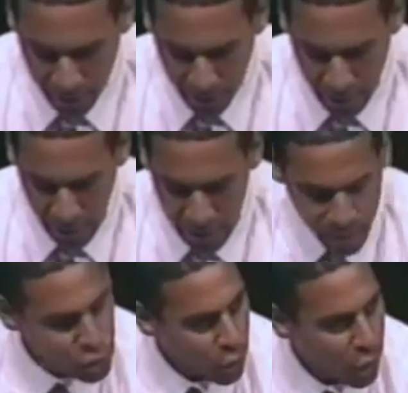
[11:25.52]
not have
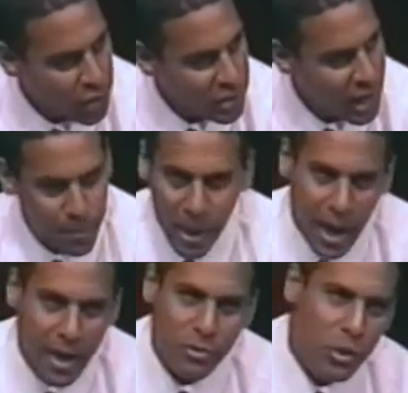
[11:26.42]
joy all the time, now
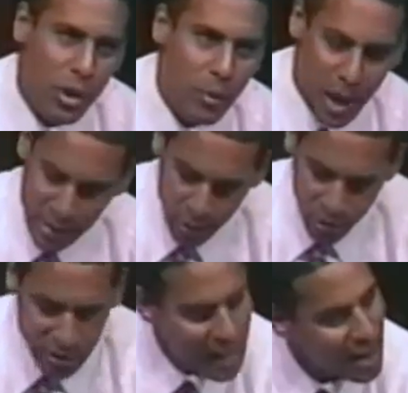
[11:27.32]
I have joy. Where I
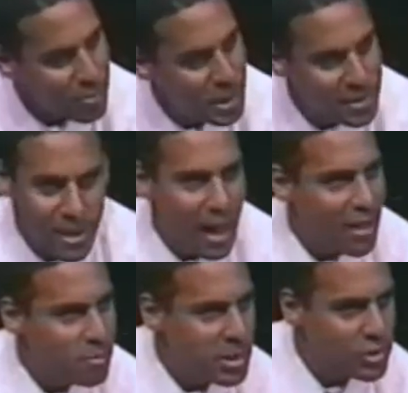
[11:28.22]
used to not have peace, now I
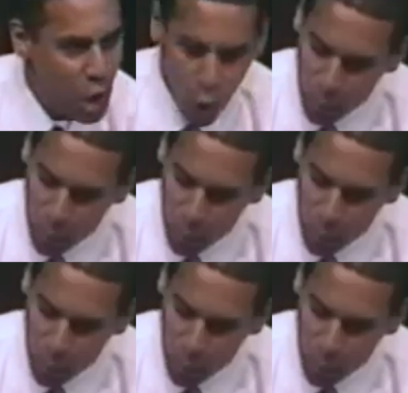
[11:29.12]
have peace.